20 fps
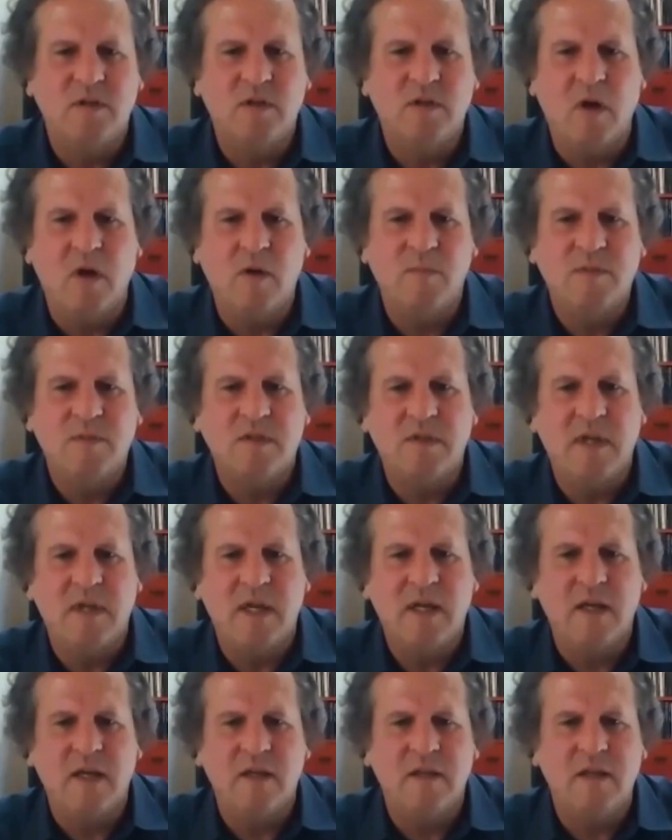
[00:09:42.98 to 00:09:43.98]
jobs,
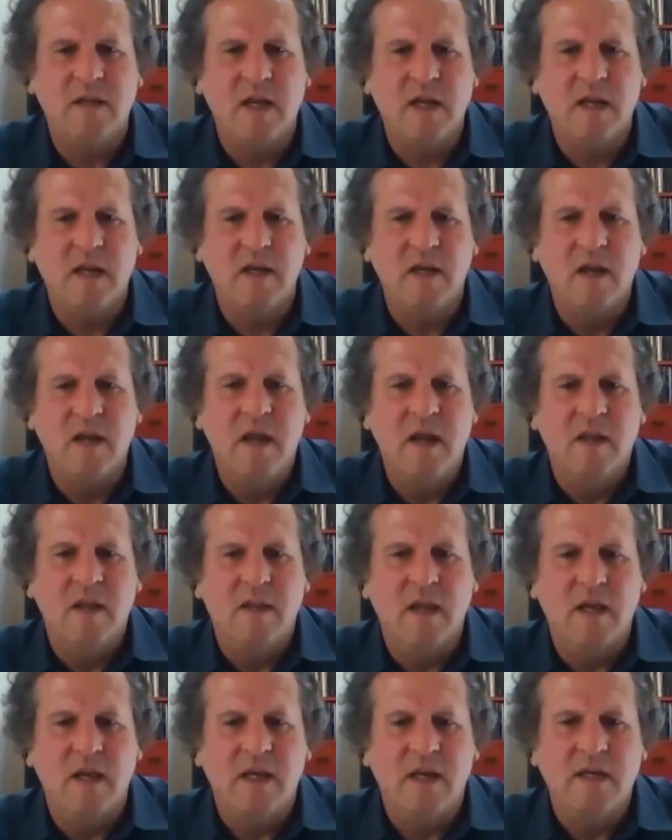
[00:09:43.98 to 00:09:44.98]
they
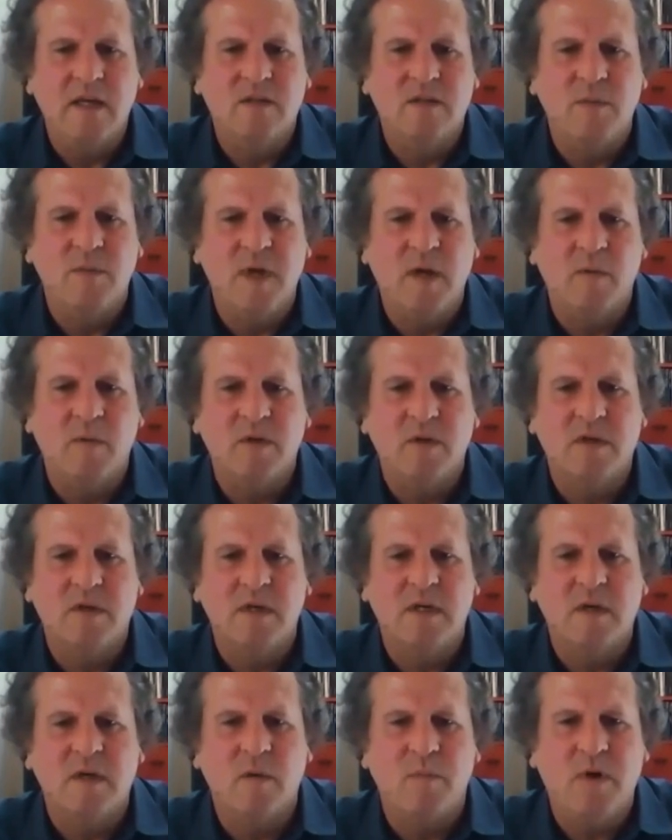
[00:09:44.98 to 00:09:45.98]
need to be able to
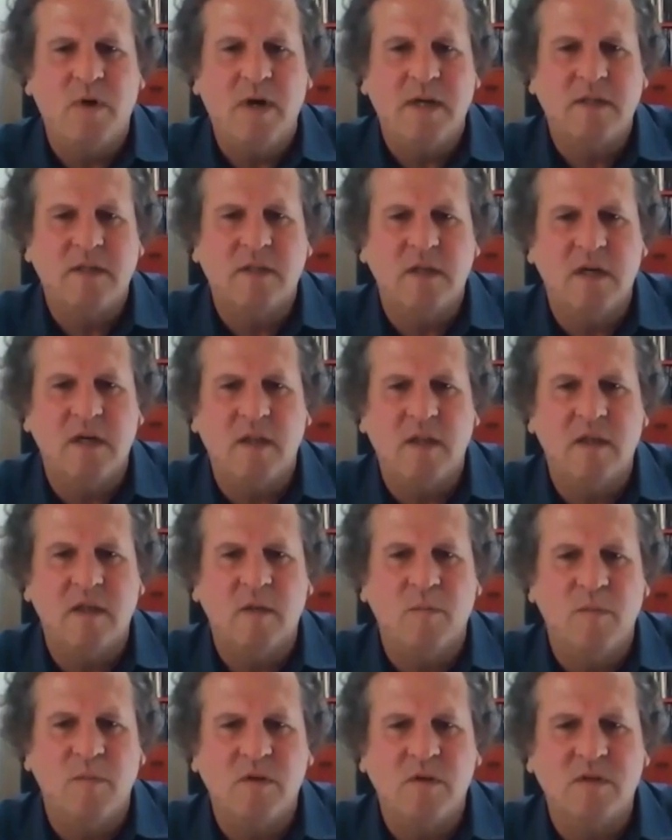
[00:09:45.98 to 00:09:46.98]
decompress, and I
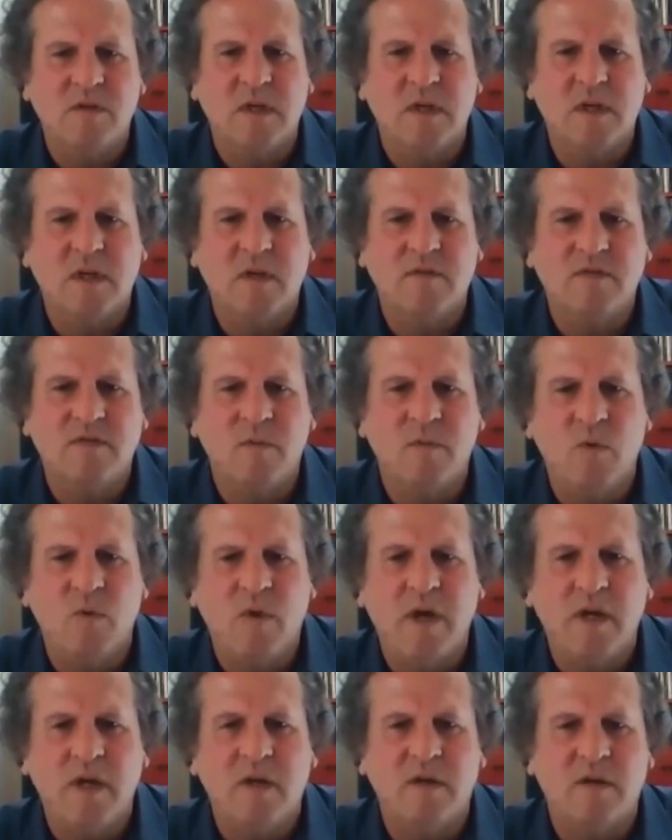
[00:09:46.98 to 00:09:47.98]
think music gives them a
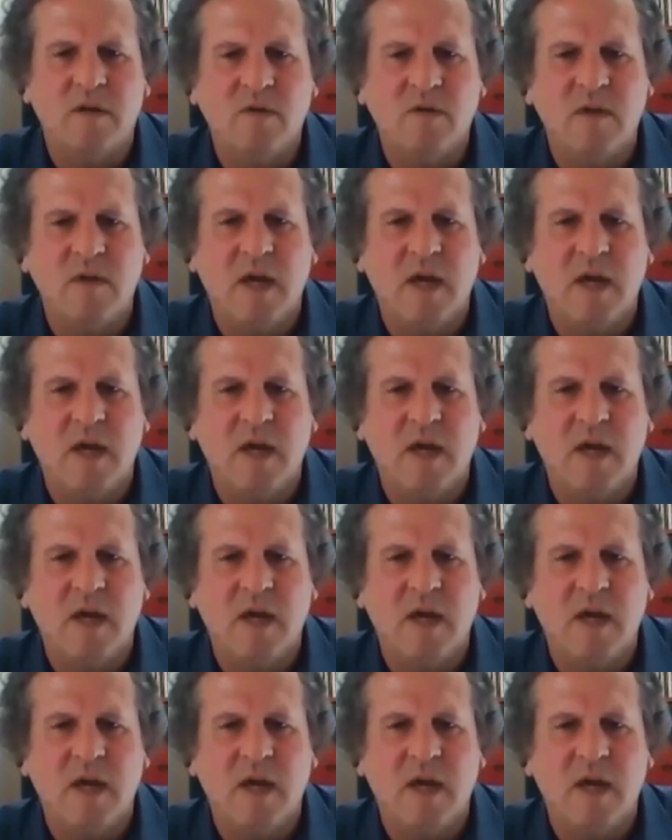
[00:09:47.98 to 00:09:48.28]
way to do